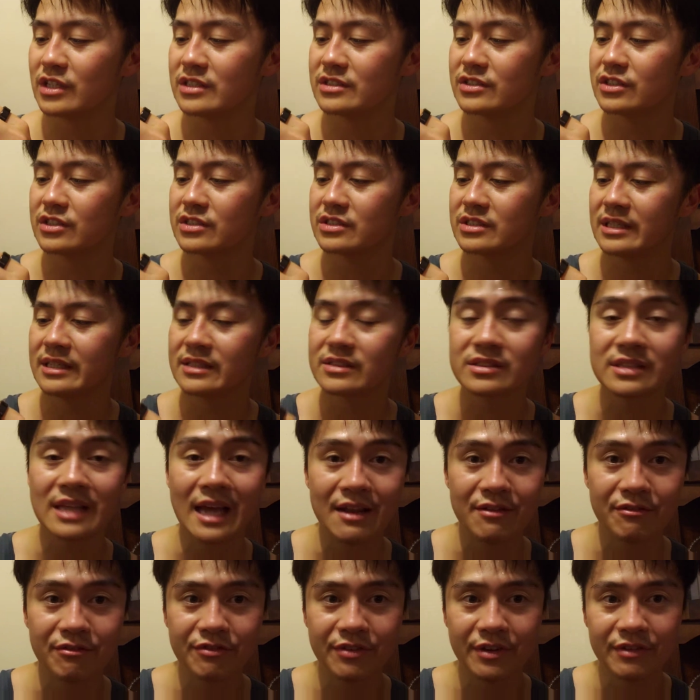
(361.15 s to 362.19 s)
So as you can see, it's
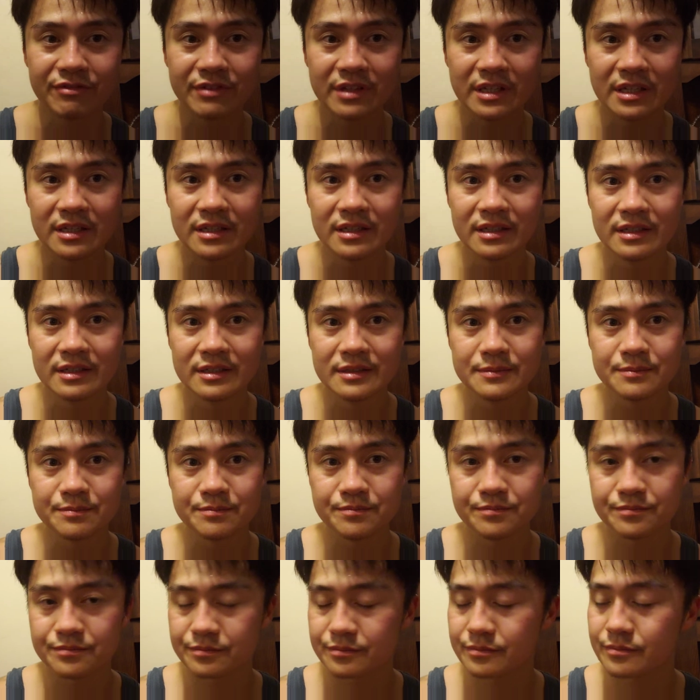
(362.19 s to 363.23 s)
10:50,
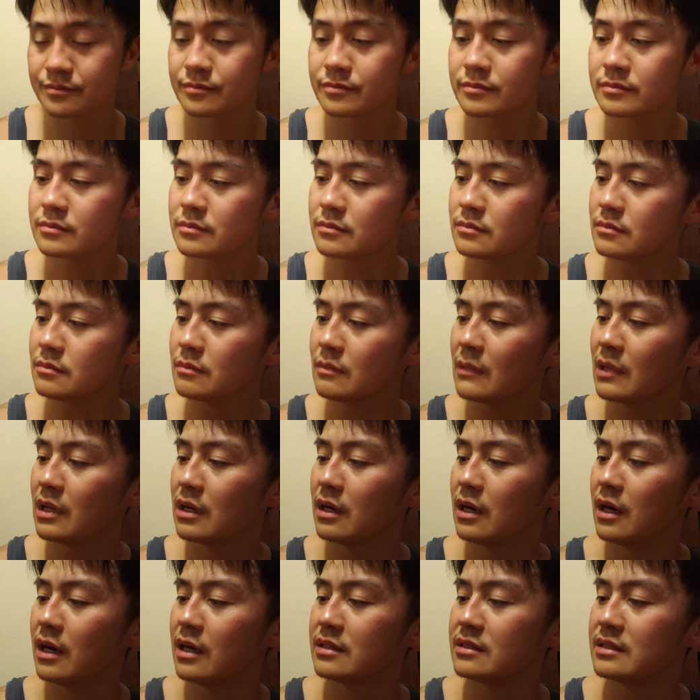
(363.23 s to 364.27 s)

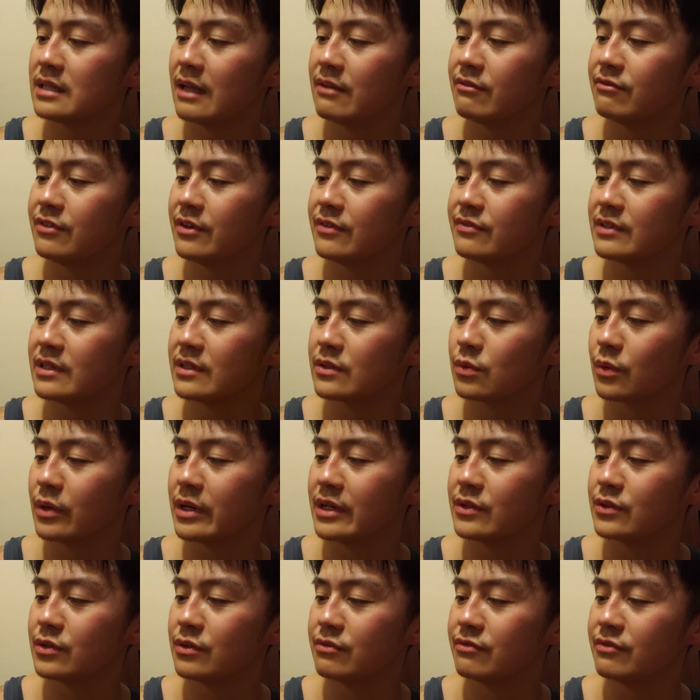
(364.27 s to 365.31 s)
10:50,
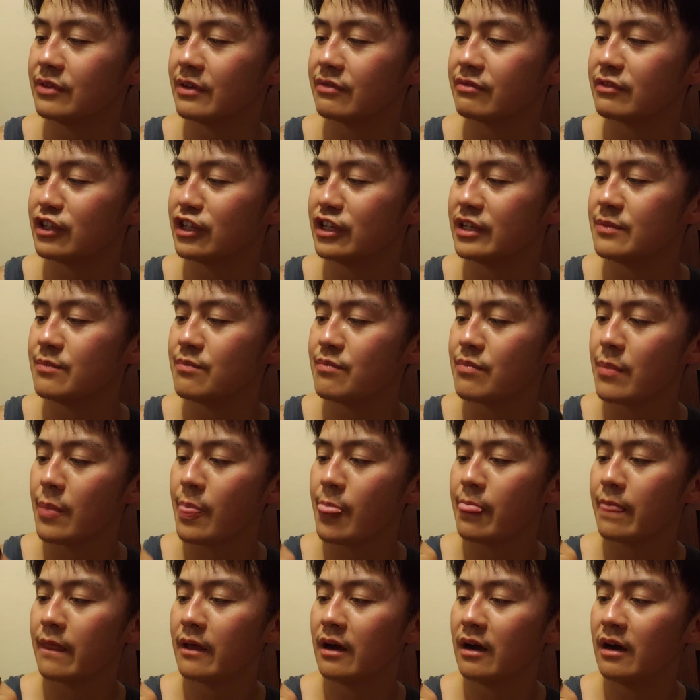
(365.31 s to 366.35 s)
22:50.
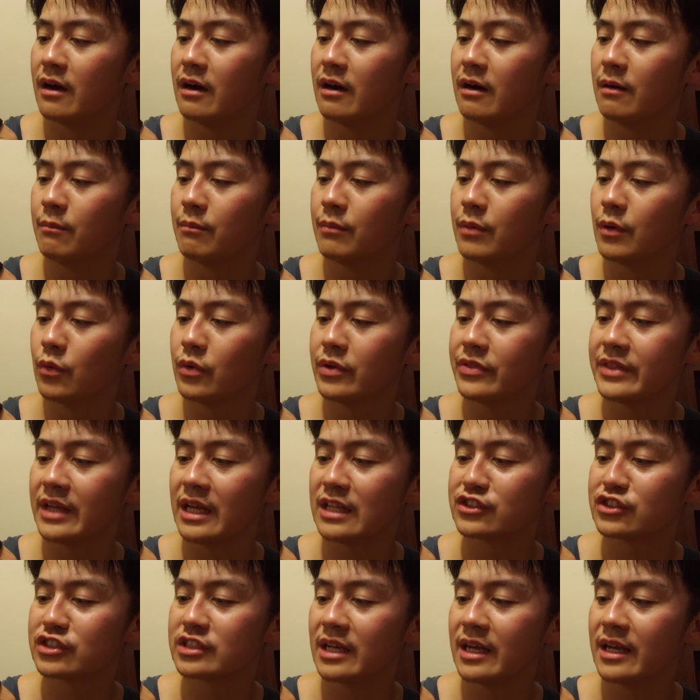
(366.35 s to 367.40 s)
But with
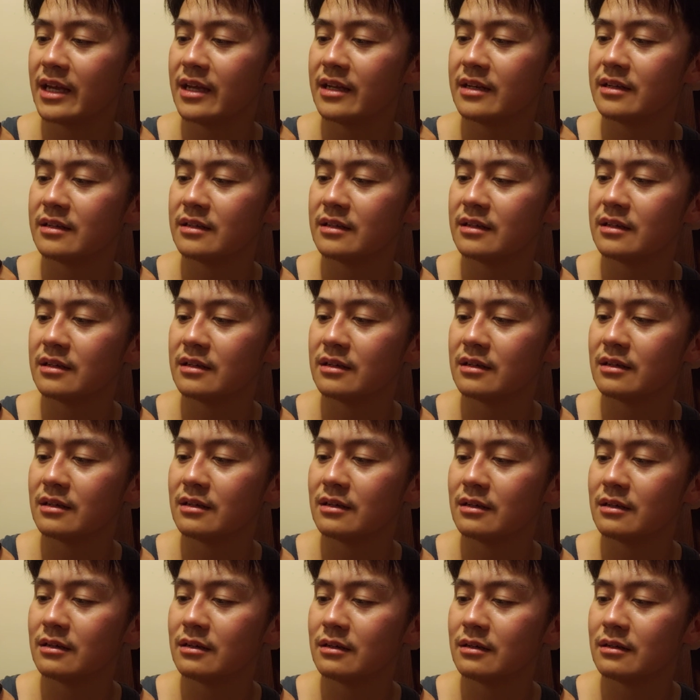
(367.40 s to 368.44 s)
that said,
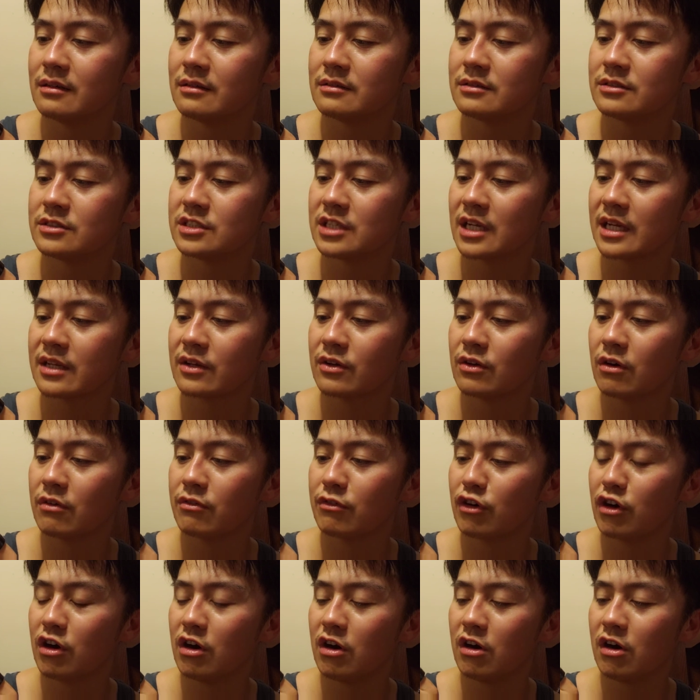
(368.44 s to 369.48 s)
checking
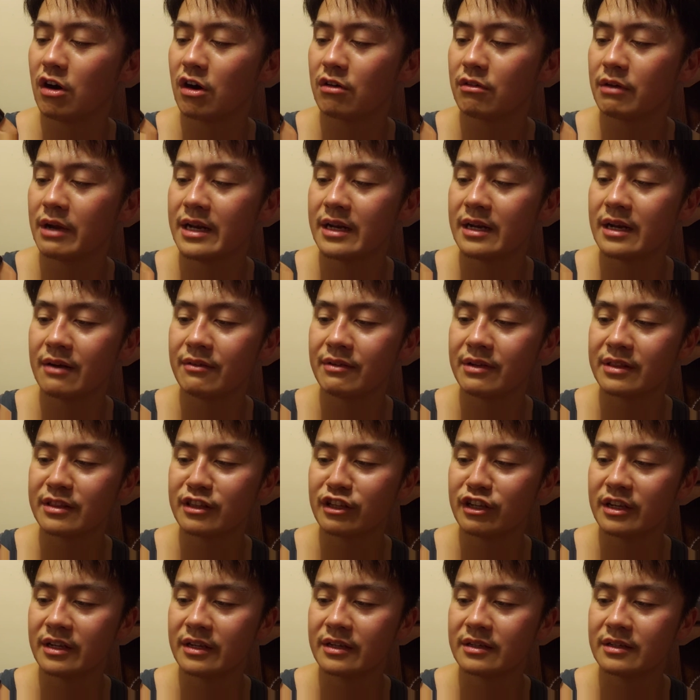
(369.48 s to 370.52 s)
overall heart rate and
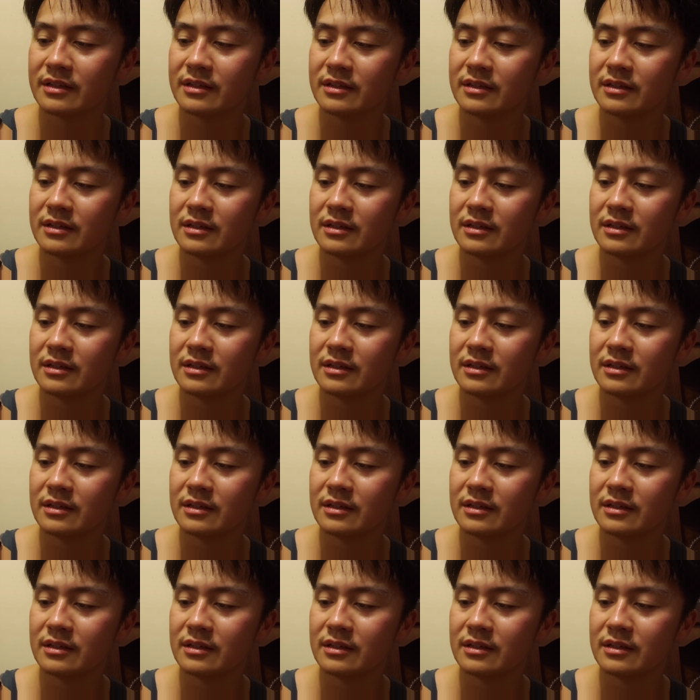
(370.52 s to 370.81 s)
everything,